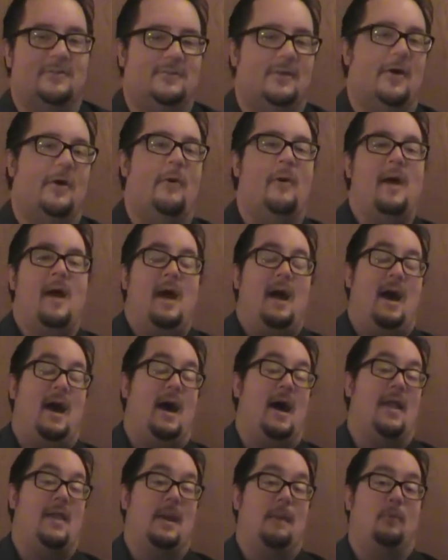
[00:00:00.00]
So,
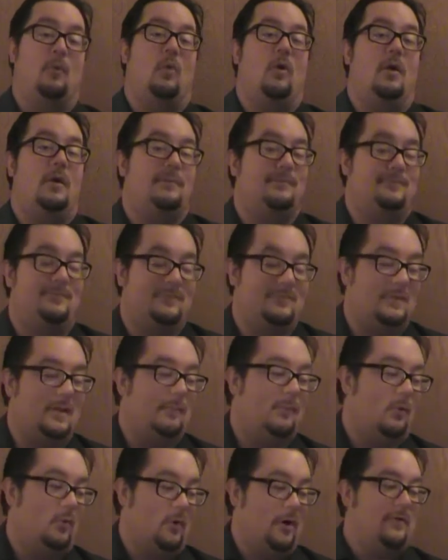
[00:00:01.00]
uh, number one,
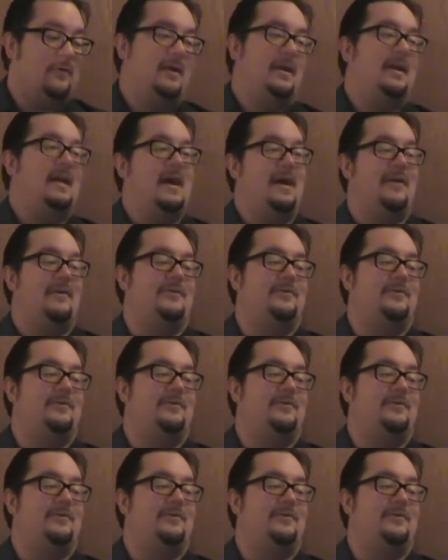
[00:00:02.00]
number one right now.